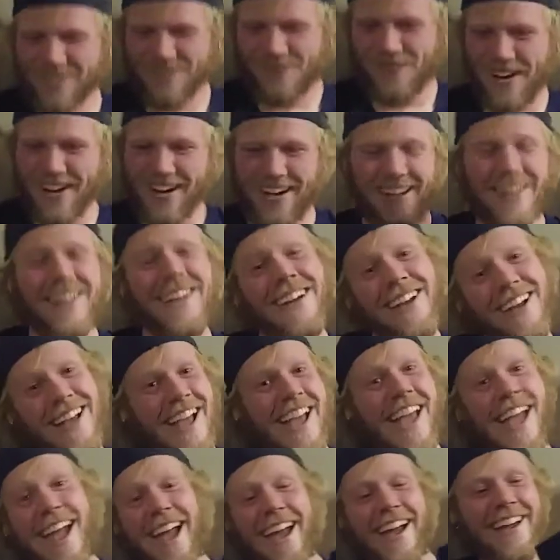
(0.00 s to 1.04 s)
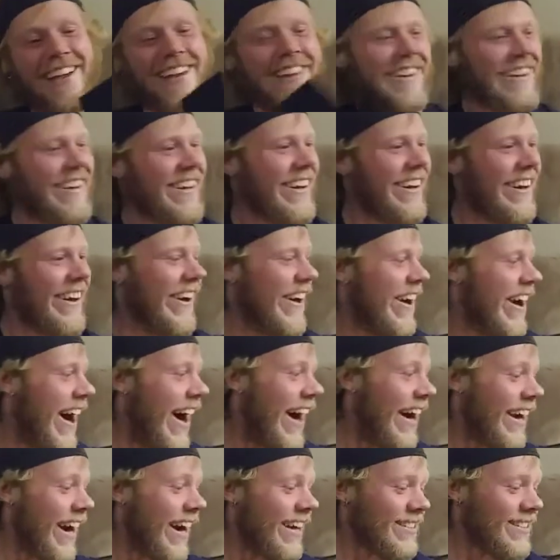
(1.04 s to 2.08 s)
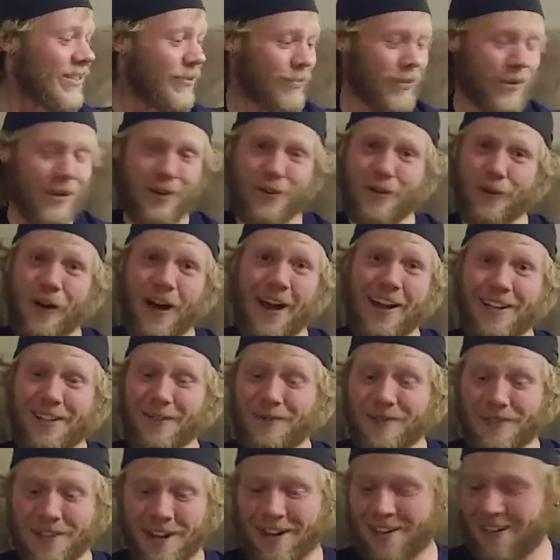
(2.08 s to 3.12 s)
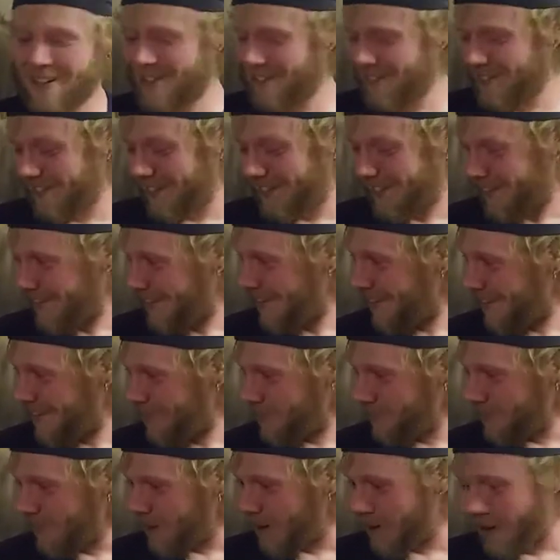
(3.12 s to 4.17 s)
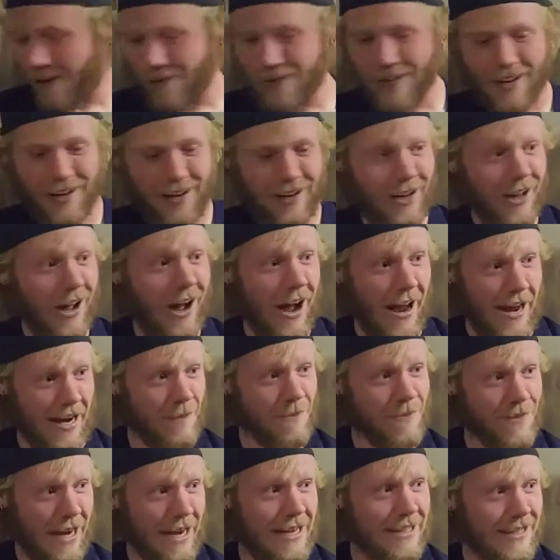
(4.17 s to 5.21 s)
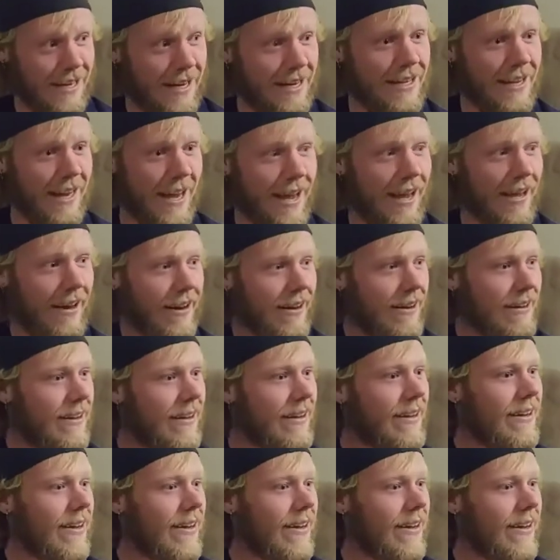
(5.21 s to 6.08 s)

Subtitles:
But hey, I got some pretty cool items. Honestly, for all the items I did get,